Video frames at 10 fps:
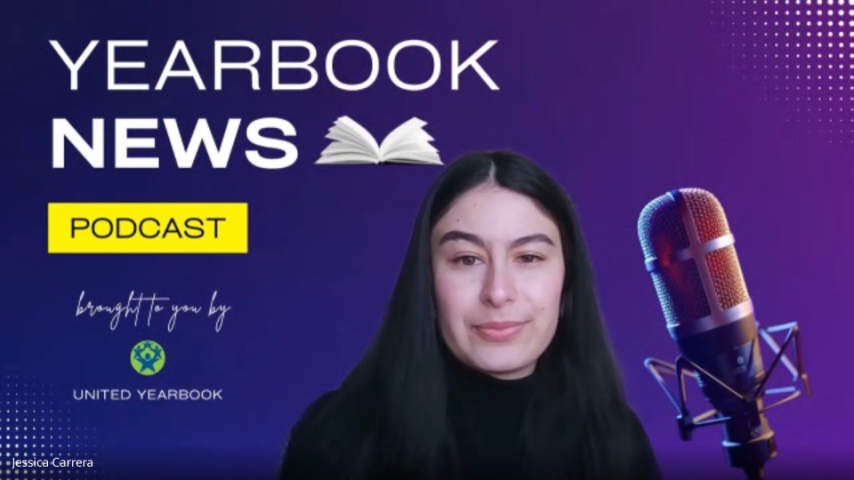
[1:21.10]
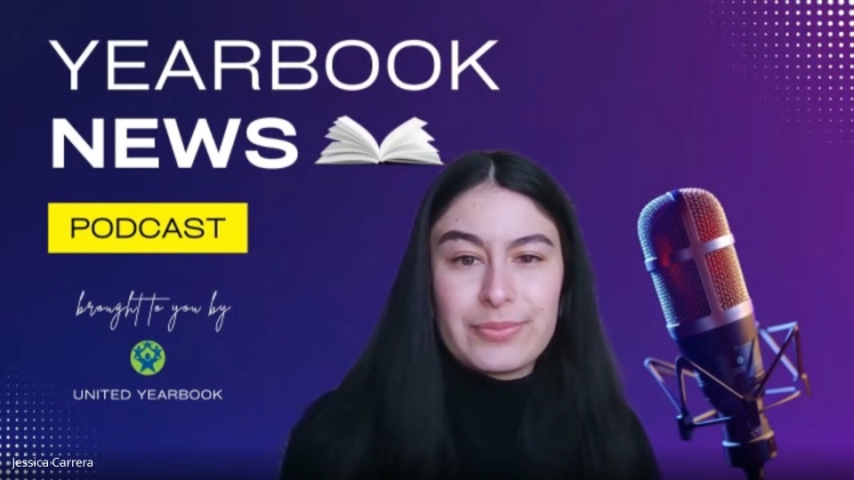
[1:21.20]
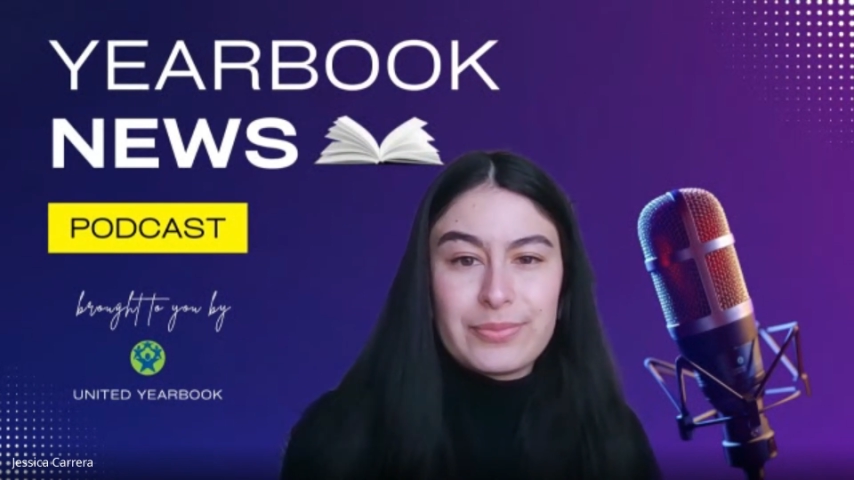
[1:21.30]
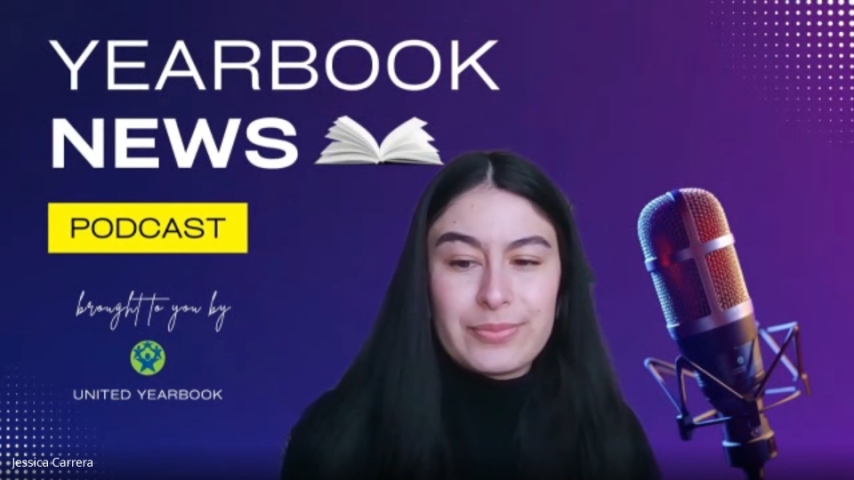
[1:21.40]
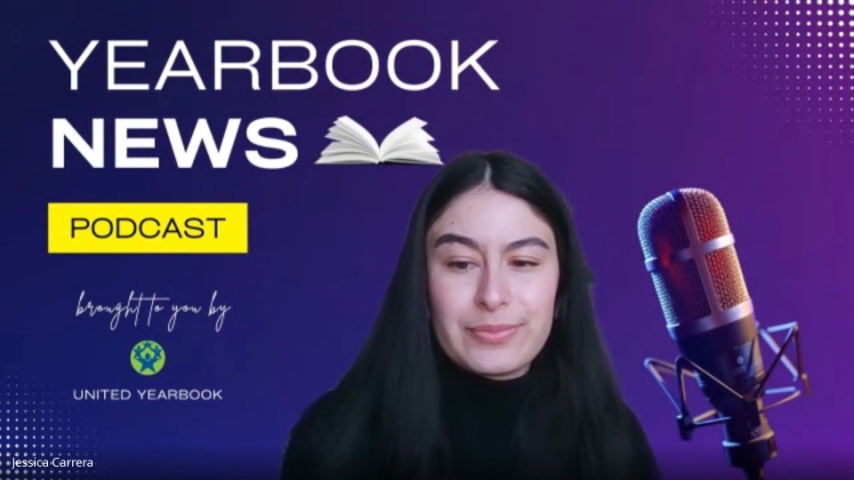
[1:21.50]

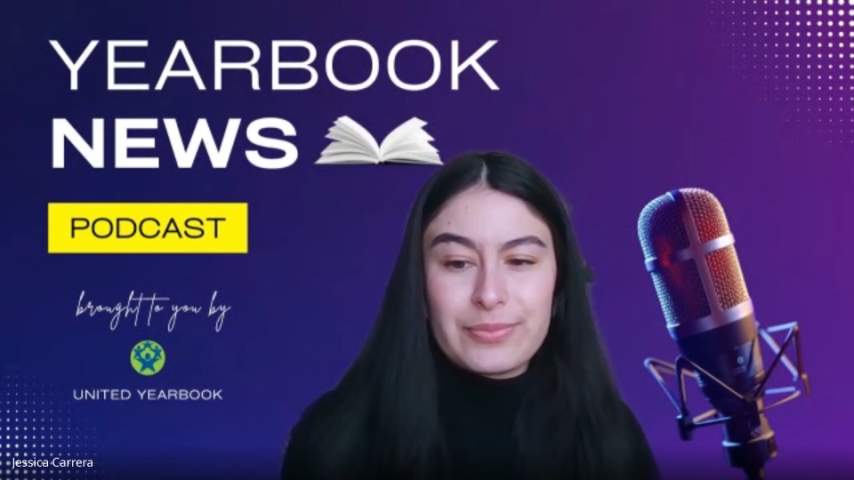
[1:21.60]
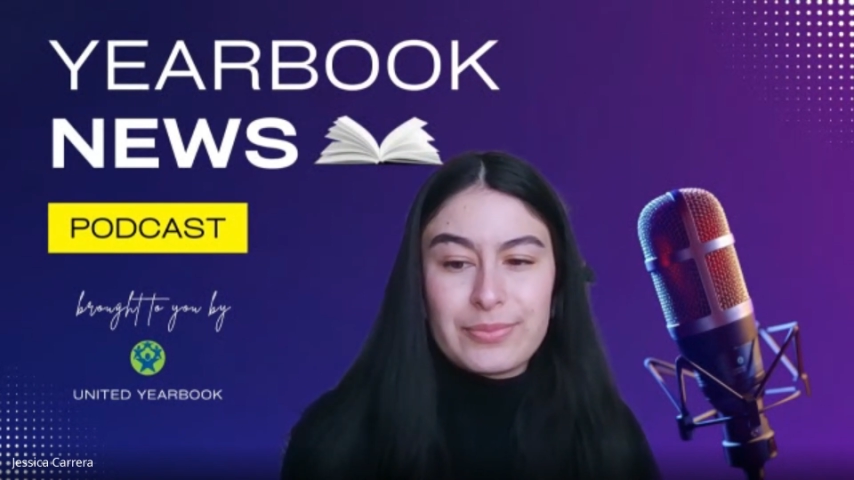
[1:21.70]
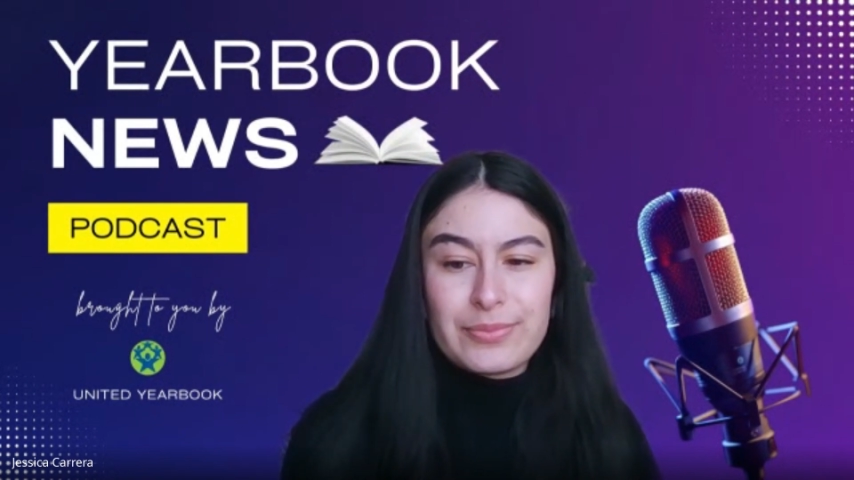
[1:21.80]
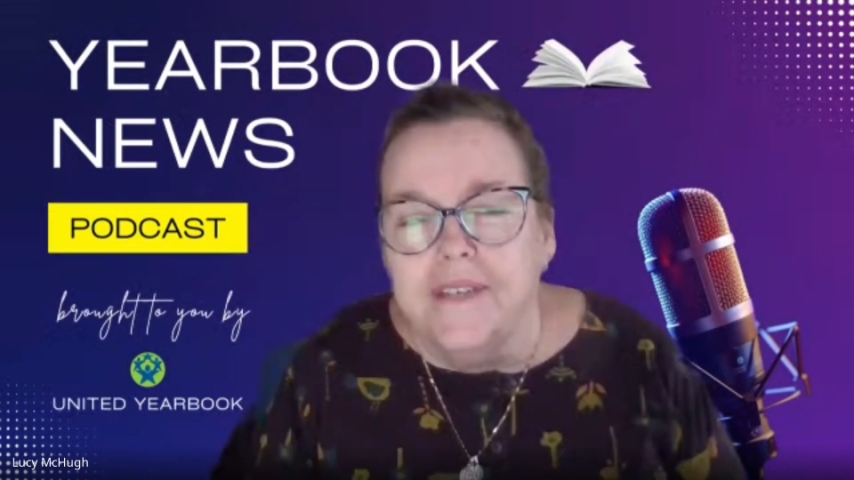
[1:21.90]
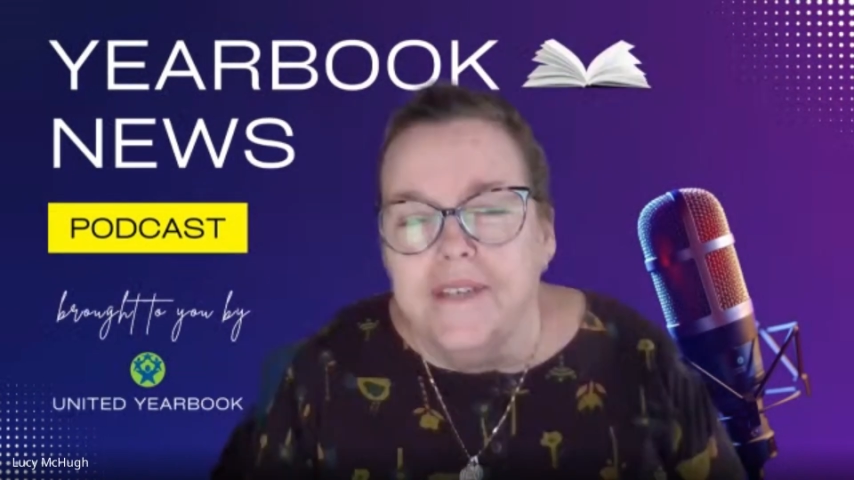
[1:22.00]
Well,
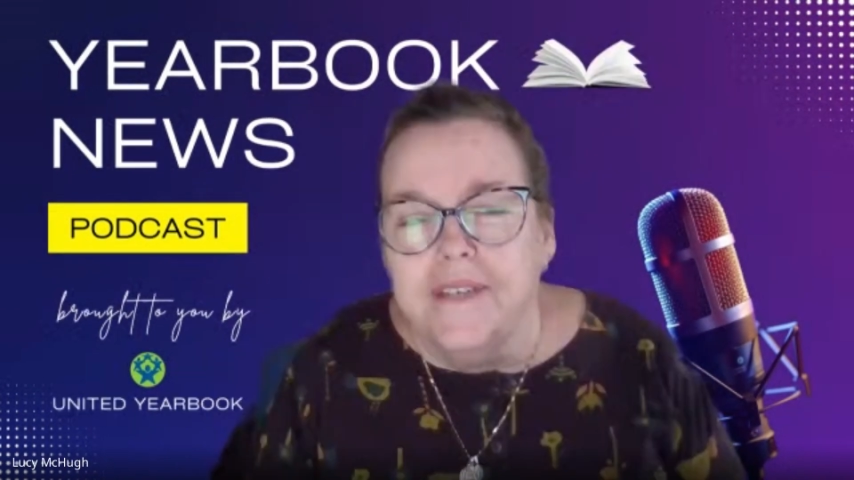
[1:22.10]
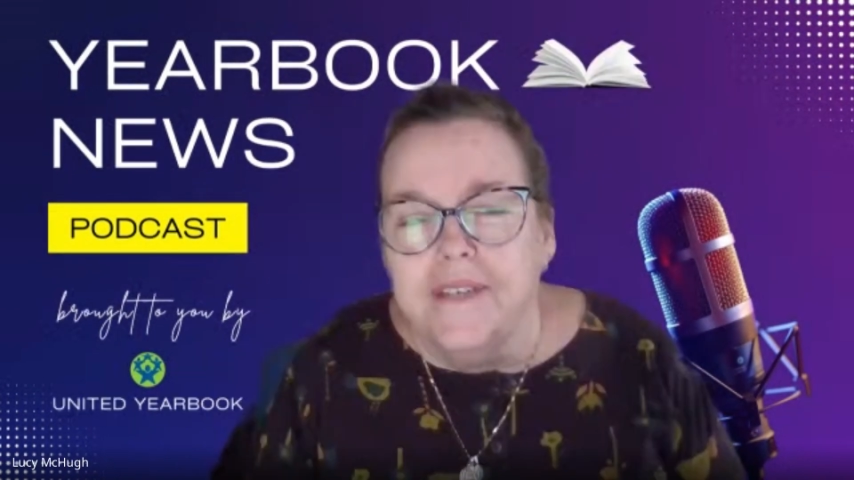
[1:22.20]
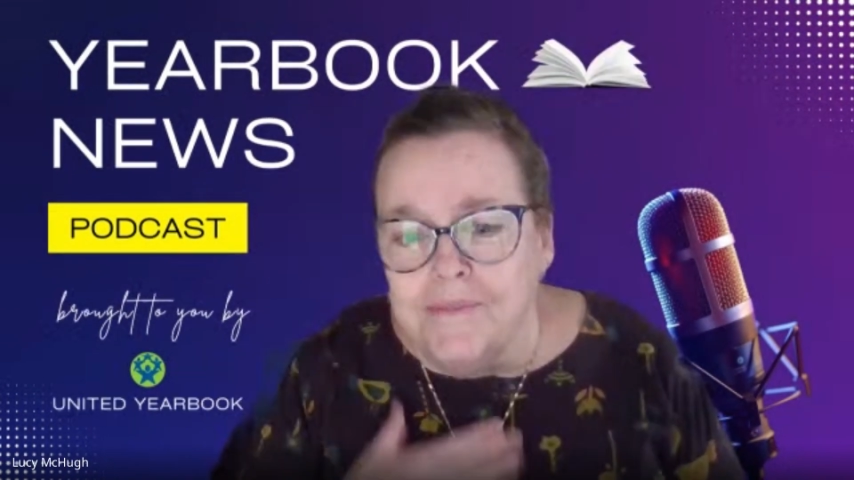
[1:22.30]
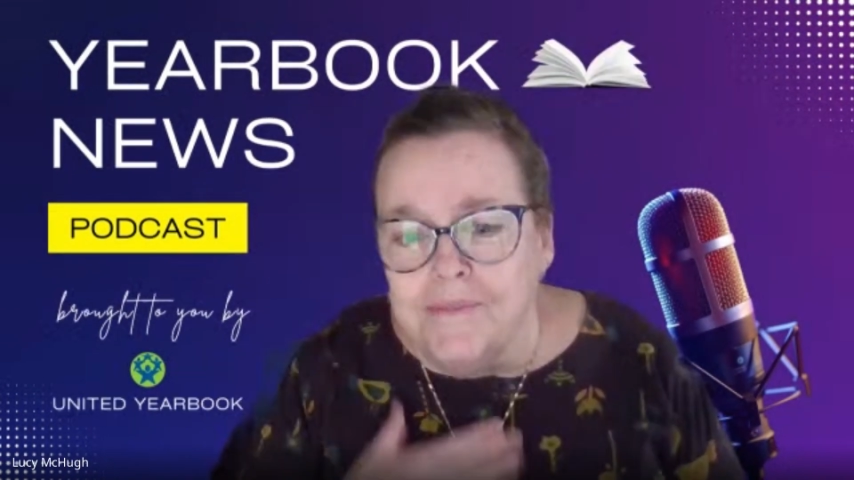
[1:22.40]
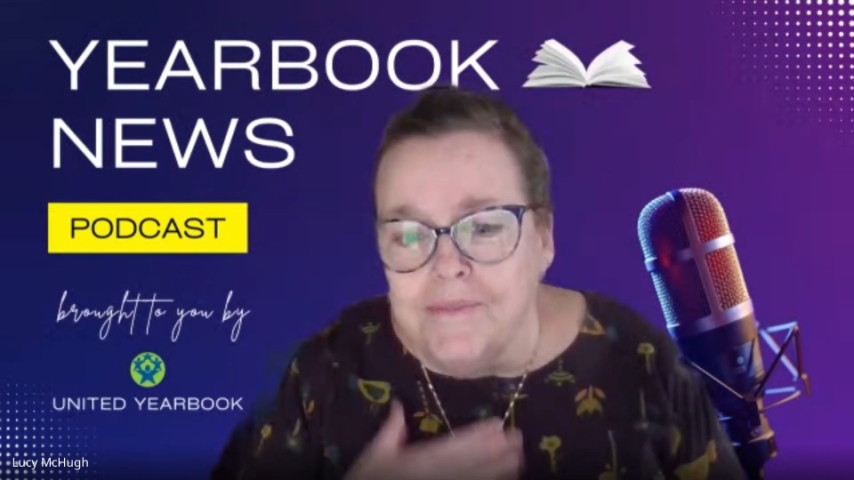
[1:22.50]

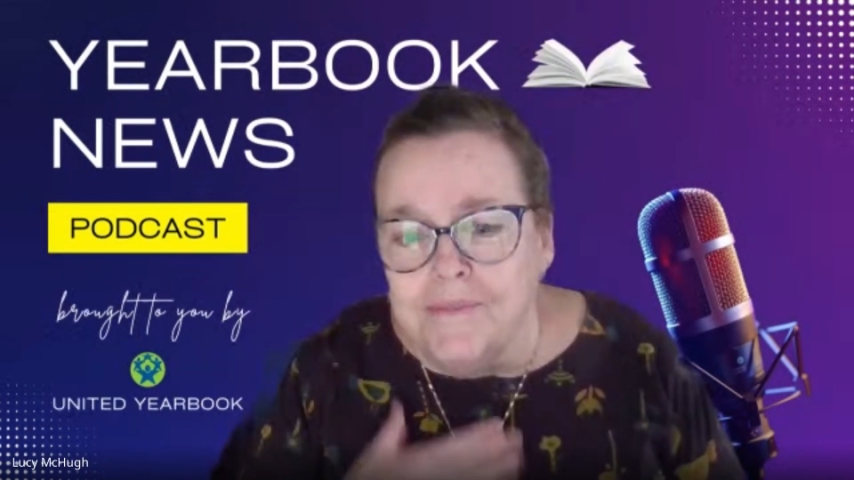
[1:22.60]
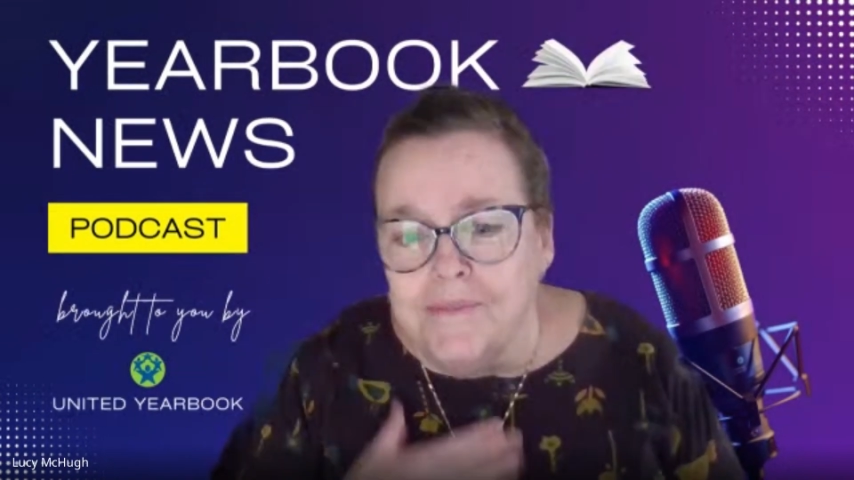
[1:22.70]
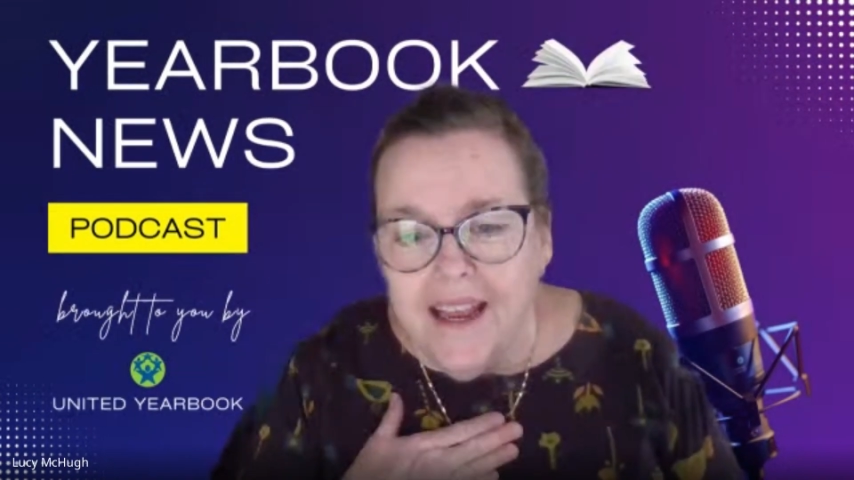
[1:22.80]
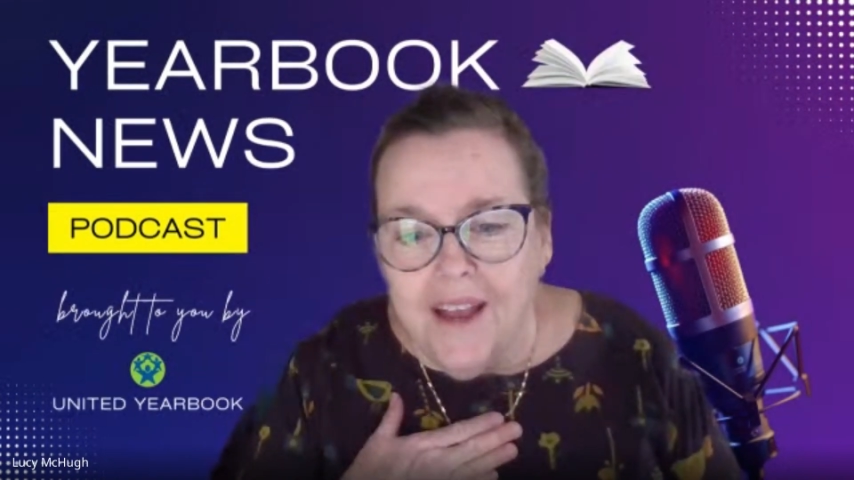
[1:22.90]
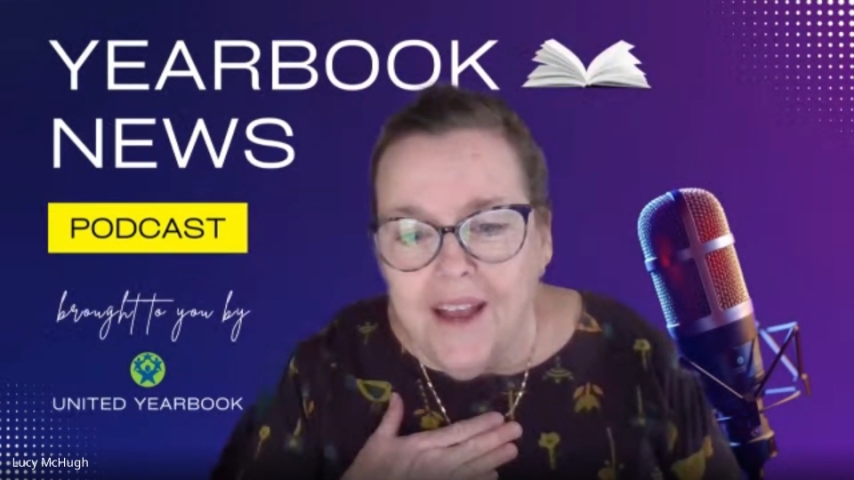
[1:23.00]

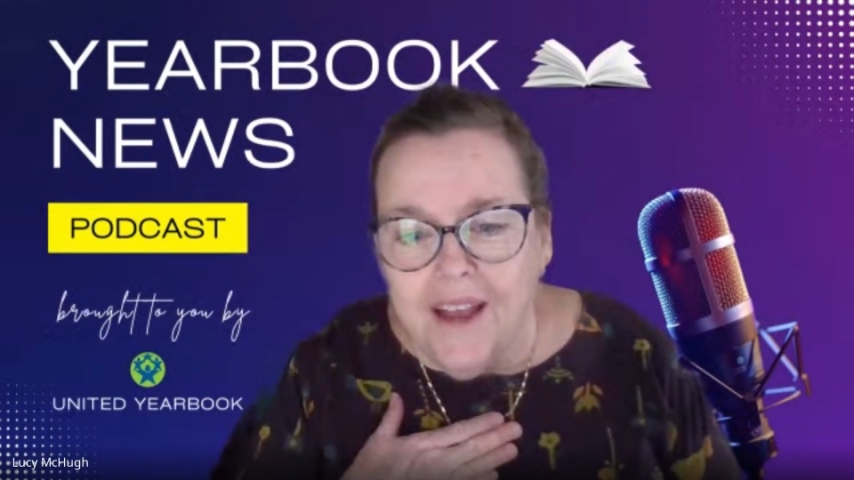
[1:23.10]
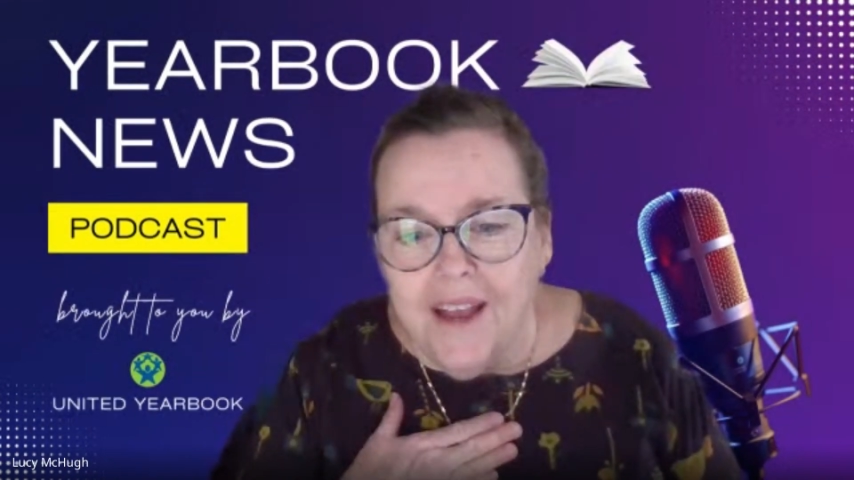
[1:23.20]
I have